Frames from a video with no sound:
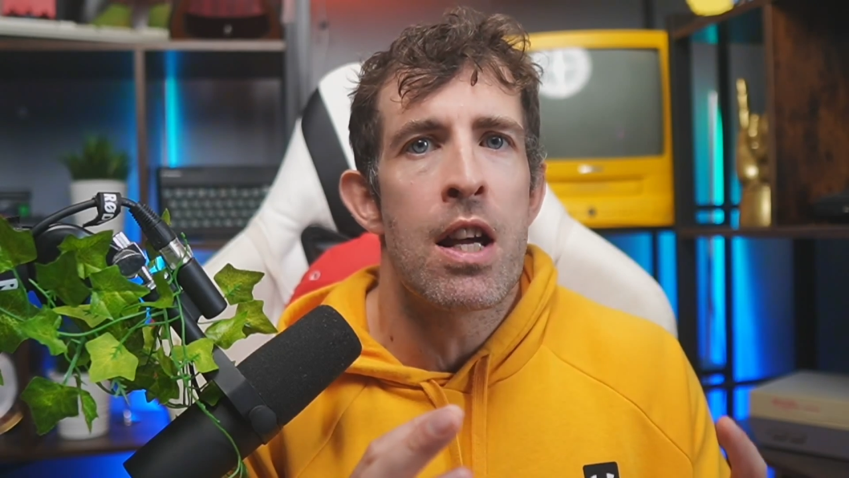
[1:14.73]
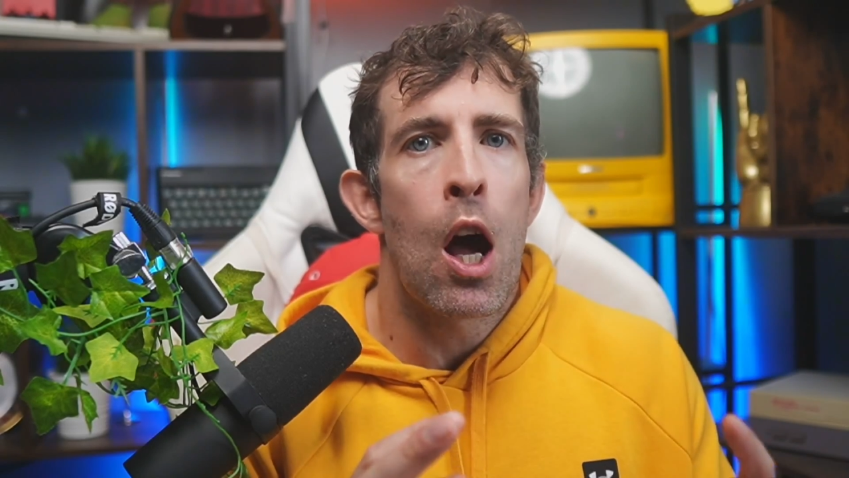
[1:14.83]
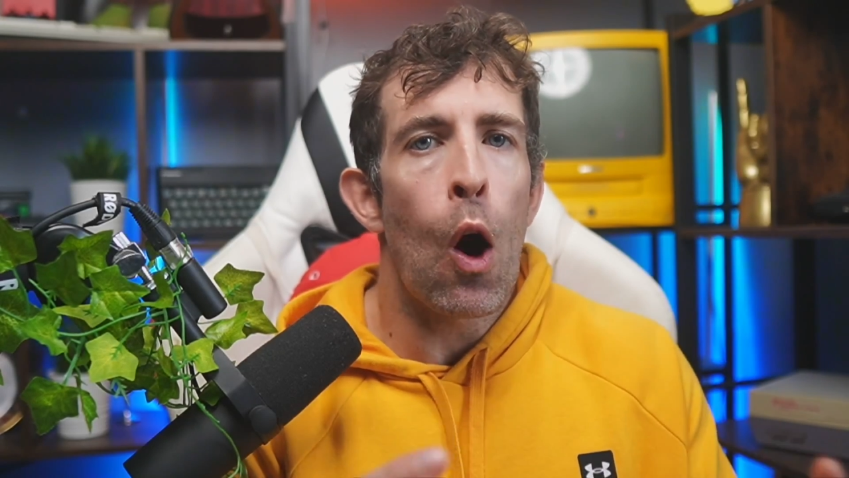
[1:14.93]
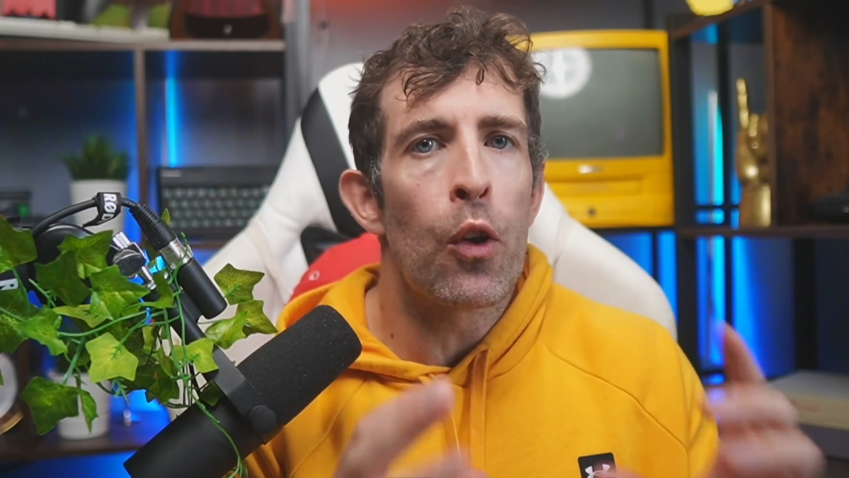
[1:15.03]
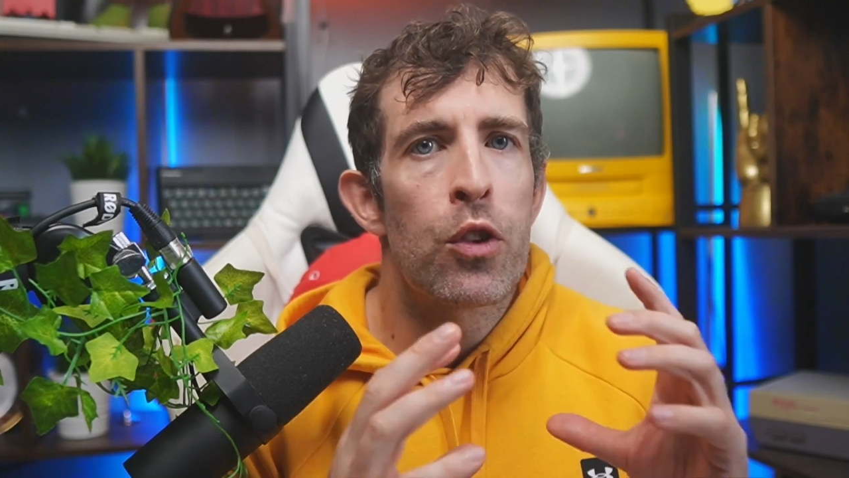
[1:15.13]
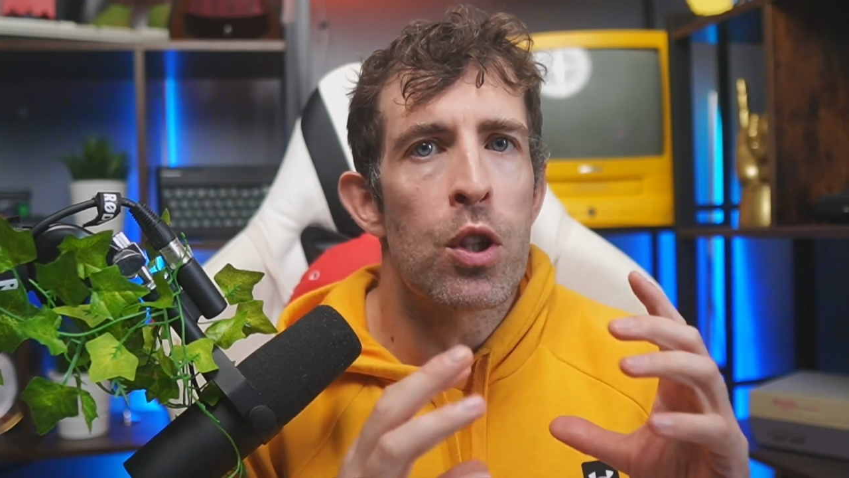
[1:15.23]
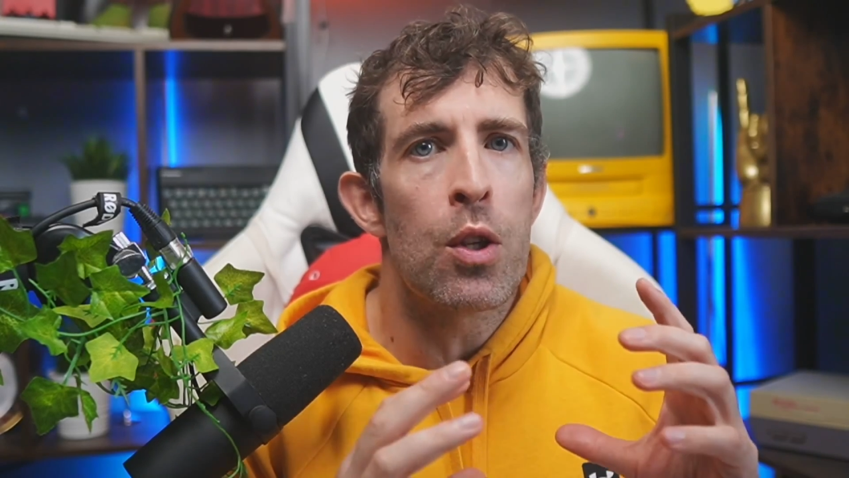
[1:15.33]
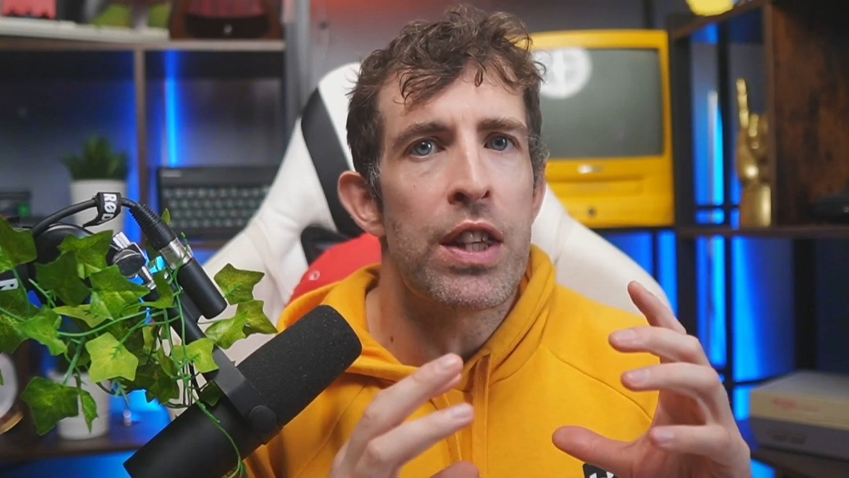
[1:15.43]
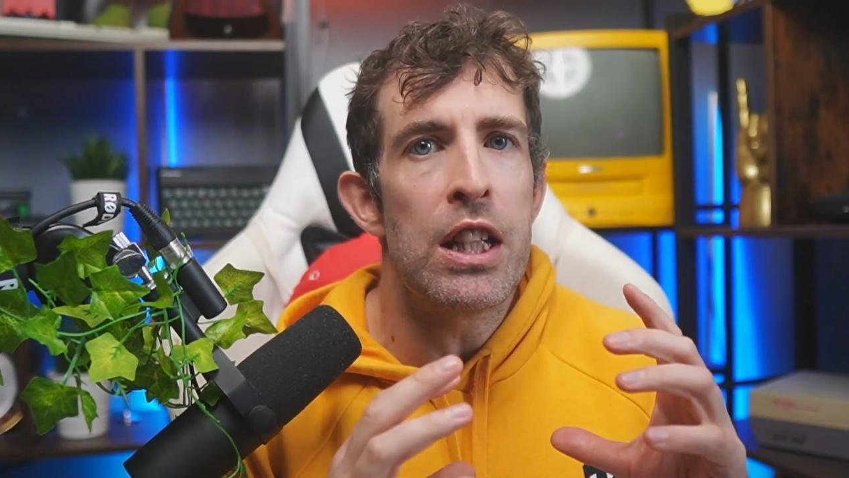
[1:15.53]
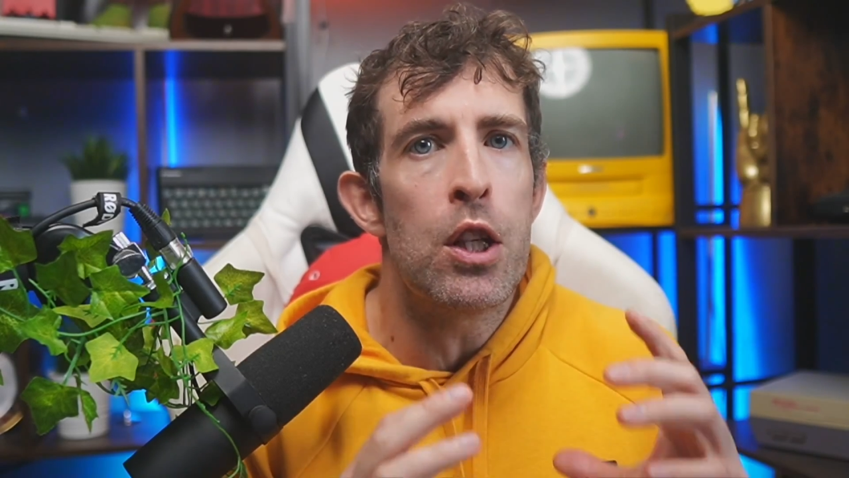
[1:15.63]
onto
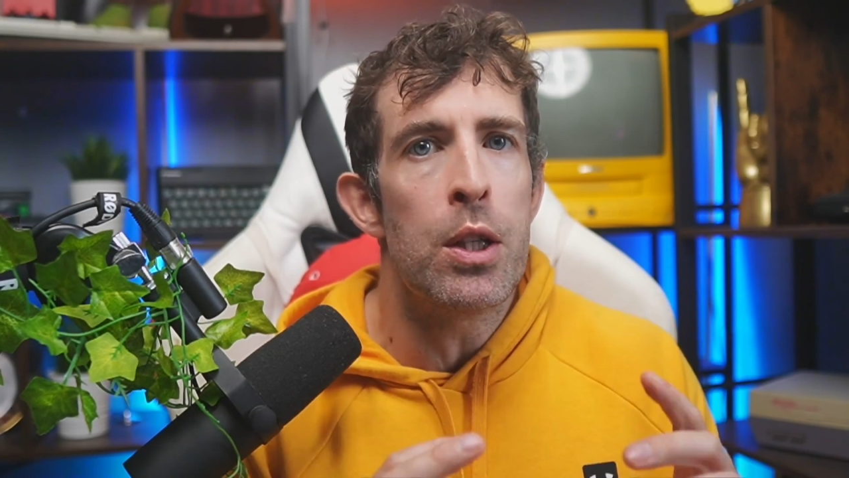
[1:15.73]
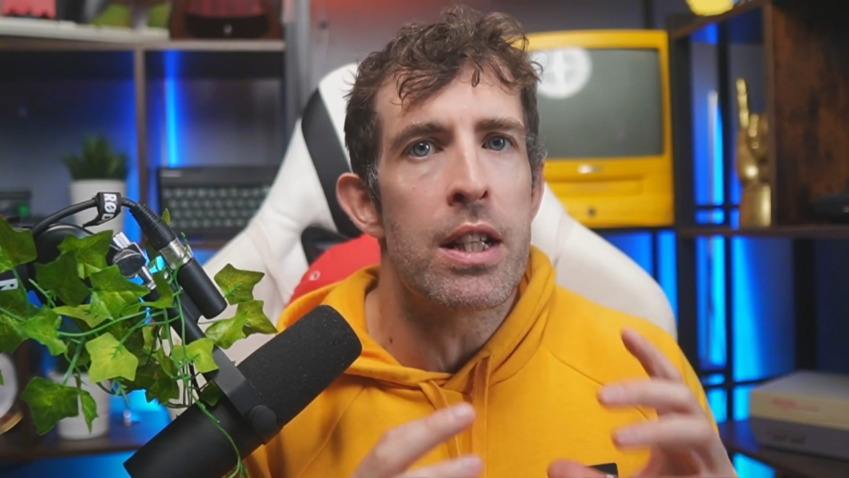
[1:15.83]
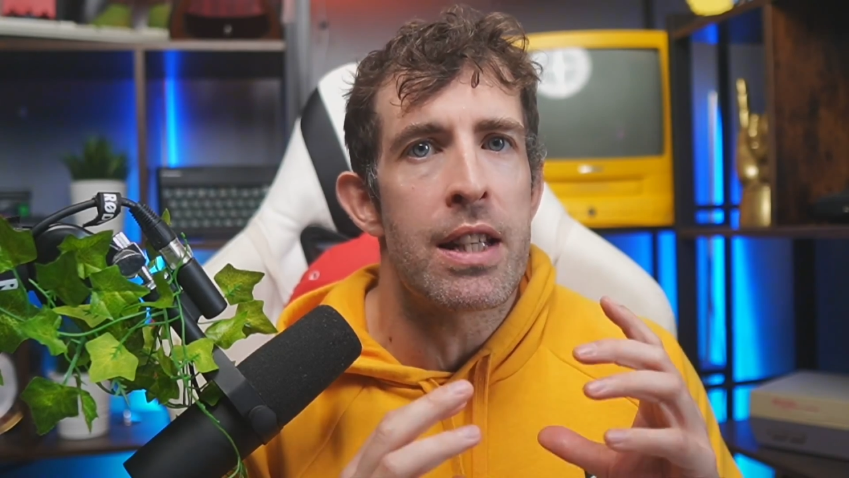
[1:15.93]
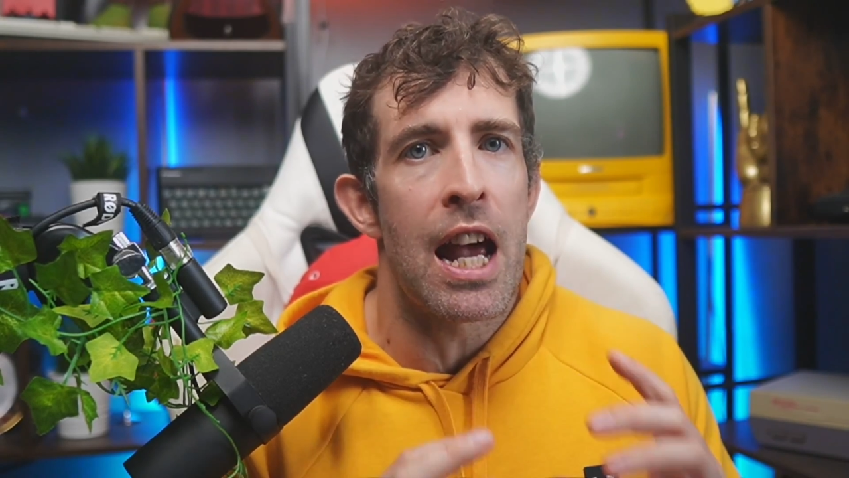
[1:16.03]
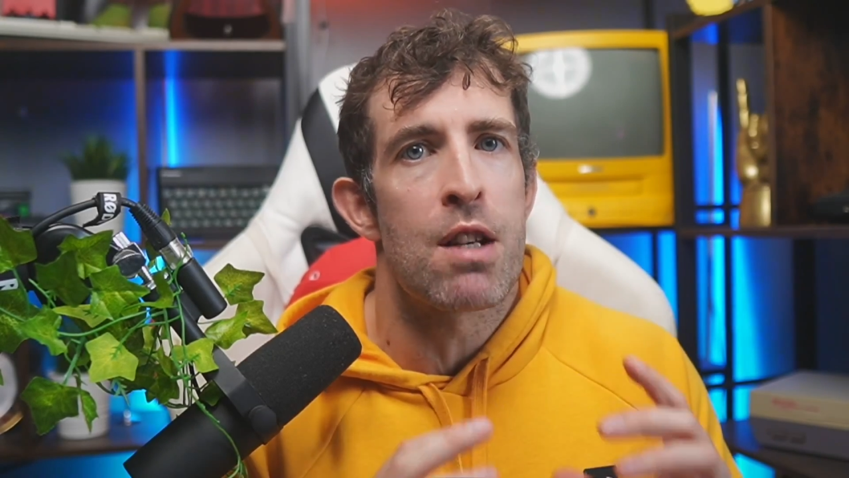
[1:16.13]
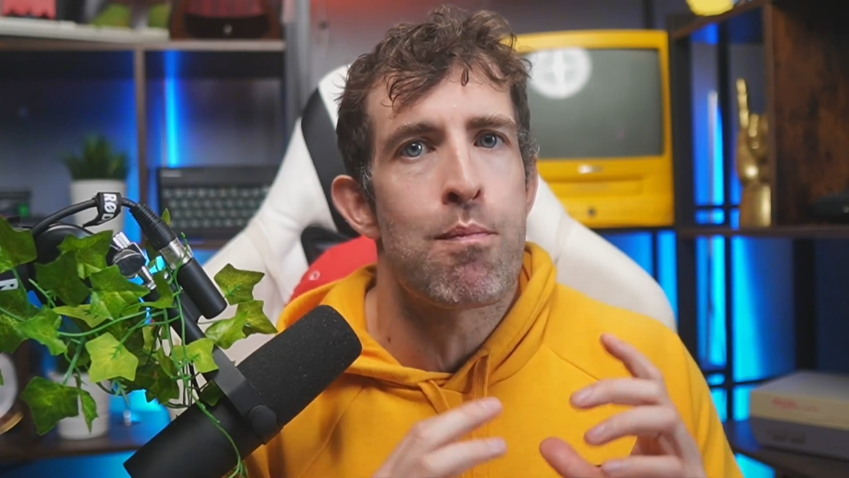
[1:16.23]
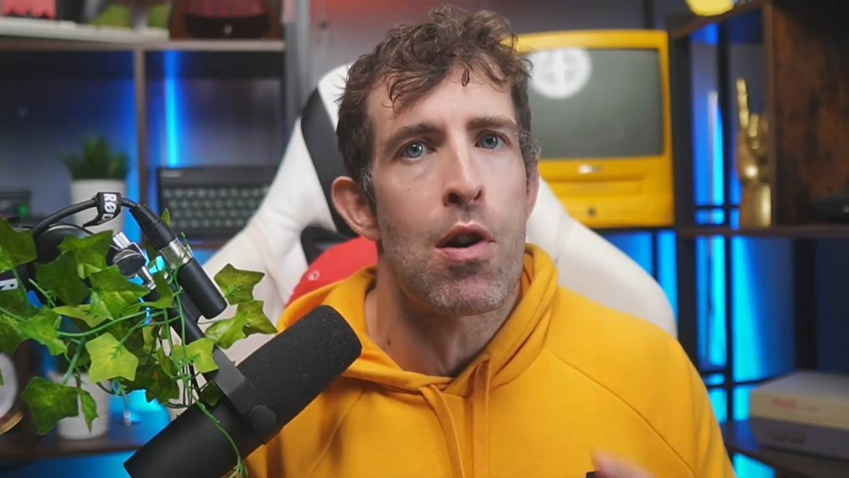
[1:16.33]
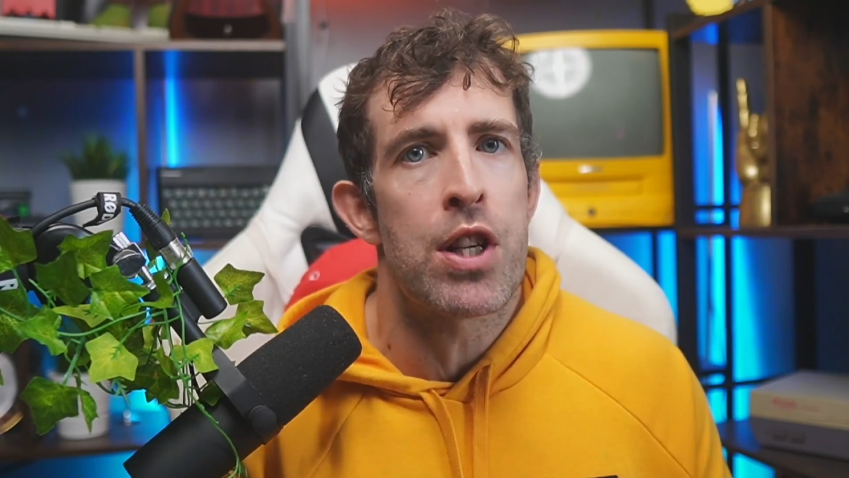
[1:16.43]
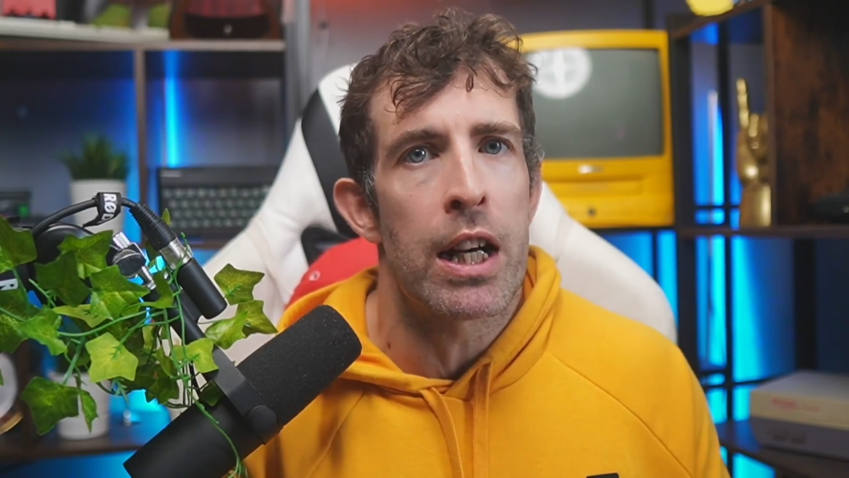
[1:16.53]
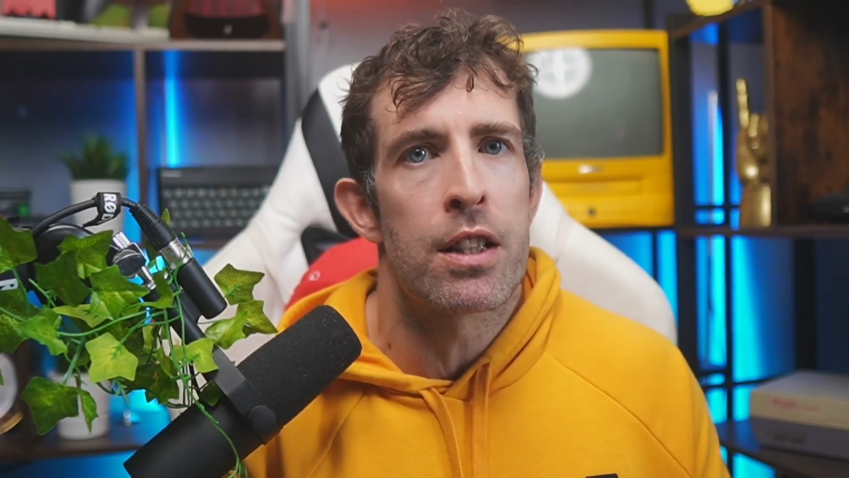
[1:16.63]
the unit test
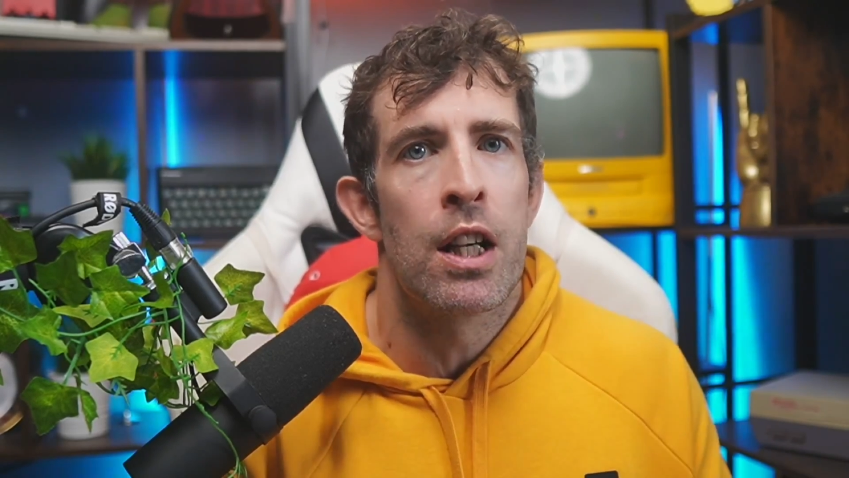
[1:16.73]
project.